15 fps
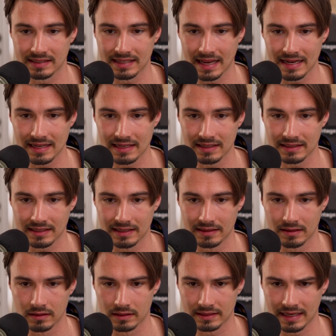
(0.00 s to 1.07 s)
sightings
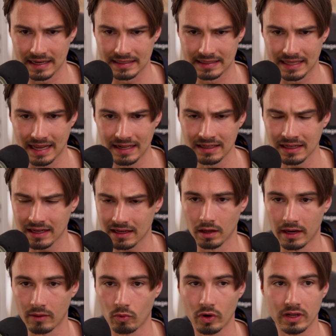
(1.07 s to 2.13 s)
and sight tank.
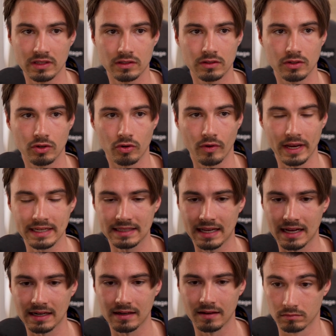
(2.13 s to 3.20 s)
And I wanted to correct
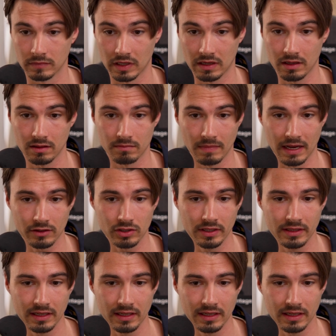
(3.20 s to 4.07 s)
that and it actually